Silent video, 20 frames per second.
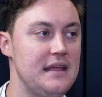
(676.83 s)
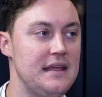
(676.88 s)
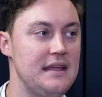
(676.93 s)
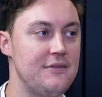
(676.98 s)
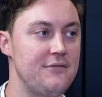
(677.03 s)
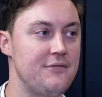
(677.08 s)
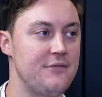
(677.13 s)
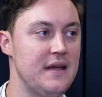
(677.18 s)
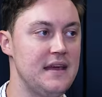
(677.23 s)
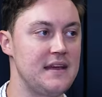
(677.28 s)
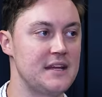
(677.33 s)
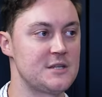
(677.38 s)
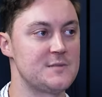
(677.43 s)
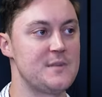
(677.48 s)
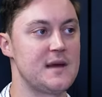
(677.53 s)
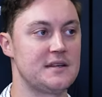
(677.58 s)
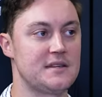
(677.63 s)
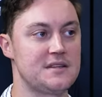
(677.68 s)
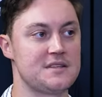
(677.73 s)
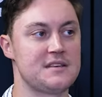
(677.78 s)
if they
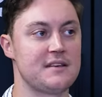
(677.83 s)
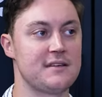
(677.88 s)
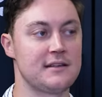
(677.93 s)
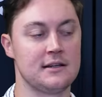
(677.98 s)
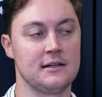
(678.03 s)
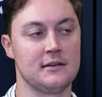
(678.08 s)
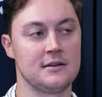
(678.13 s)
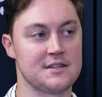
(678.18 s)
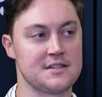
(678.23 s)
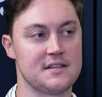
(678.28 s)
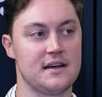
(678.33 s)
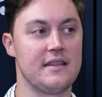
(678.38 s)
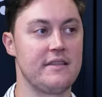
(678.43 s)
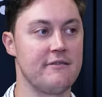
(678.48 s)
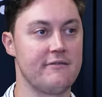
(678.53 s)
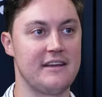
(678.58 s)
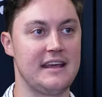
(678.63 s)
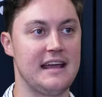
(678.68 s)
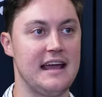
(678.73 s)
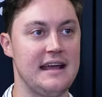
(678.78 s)
expect to sell it alongside the
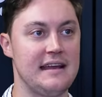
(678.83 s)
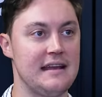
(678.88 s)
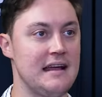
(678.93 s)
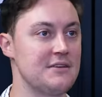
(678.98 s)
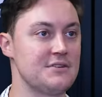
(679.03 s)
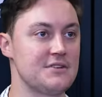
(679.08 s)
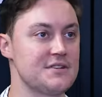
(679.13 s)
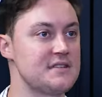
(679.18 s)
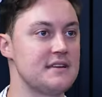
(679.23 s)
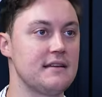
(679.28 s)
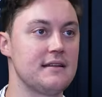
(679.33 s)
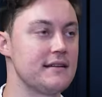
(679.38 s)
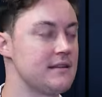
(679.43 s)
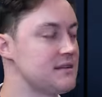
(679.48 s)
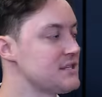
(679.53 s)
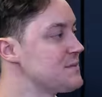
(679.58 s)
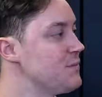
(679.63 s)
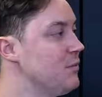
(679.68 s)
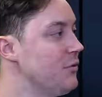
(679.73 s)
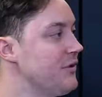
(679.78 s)
V eight and just sell it
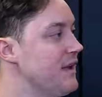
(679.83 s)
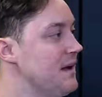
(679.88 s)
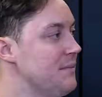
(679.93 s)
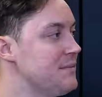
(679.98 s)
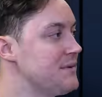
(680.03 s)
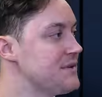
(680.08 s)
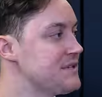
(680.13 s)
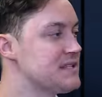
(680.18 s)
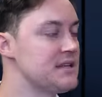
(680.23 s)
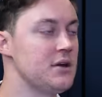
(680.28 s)
in small numbers.